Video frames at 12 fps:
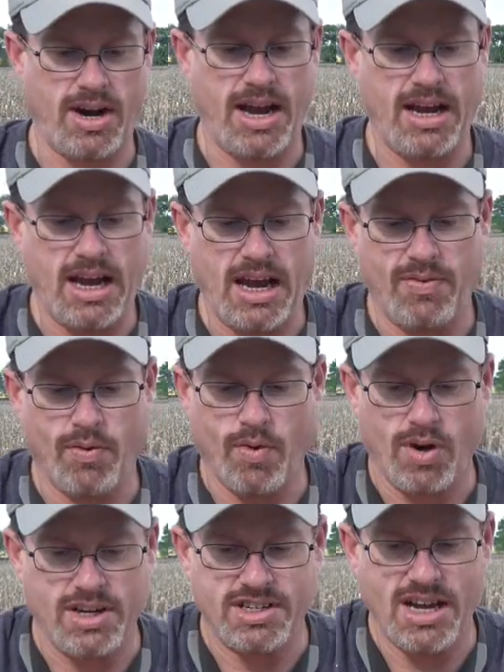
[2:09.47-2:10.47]

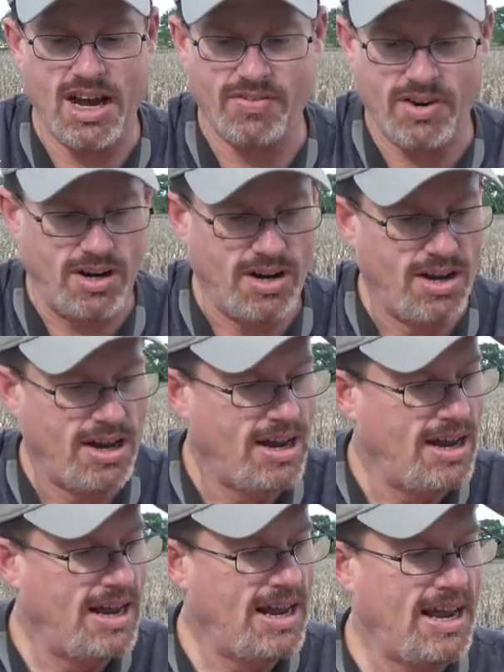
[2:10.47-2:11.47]
AK-47.
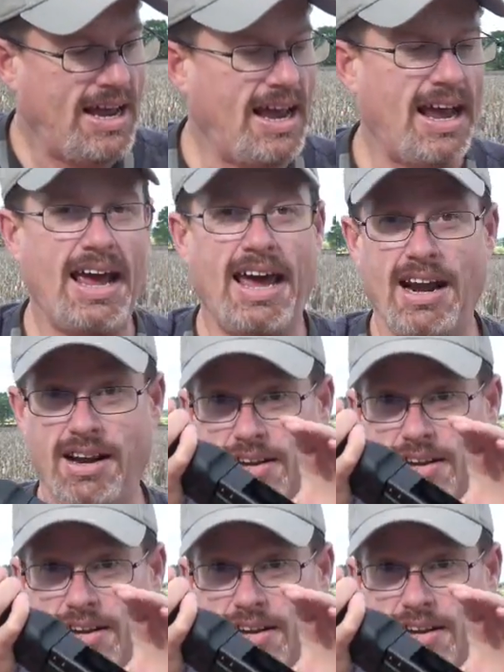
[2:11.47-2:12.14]
And it